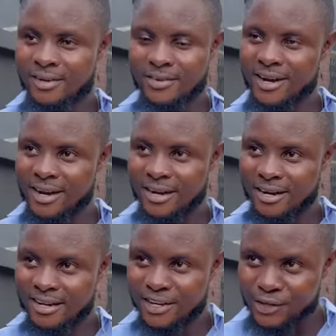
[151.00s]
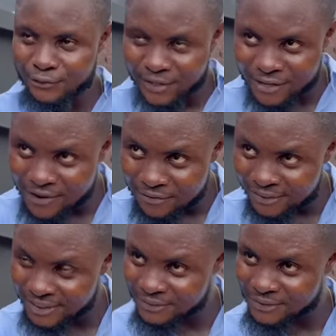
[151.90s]
Okay. You know, feeling
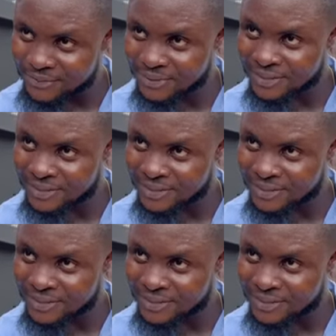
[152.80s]
500 for me.